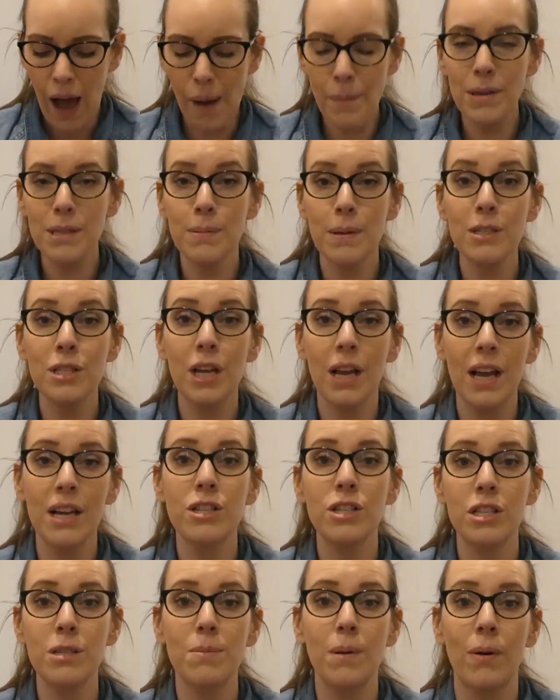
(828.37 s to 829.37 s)
especially
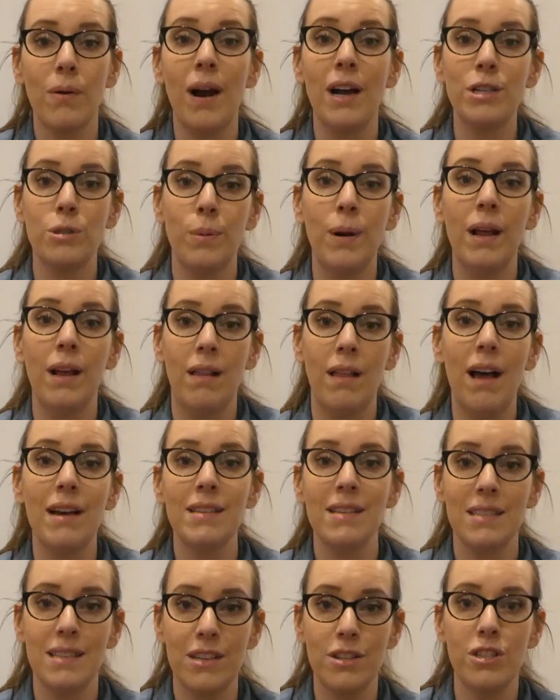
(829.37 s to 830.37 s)
because she's been graduating
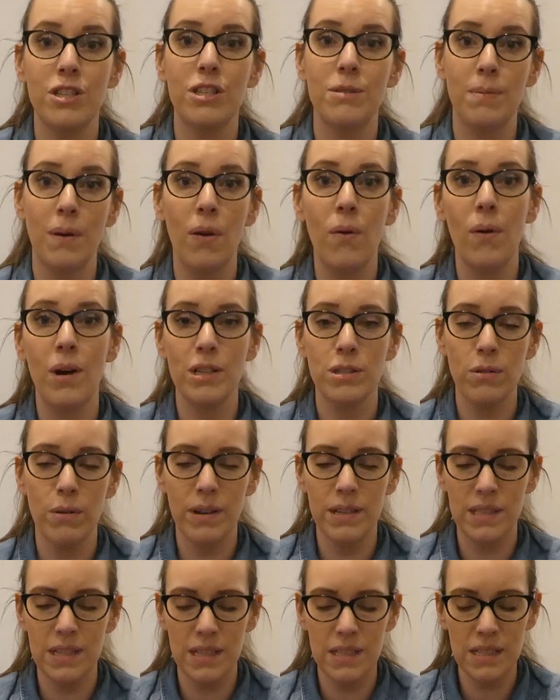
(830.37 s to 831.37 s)
classes because she's been going so
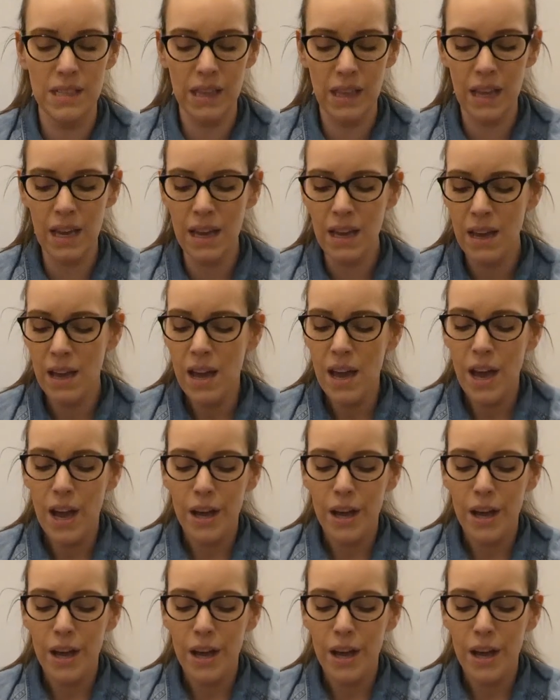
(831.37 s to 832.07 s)
consistently.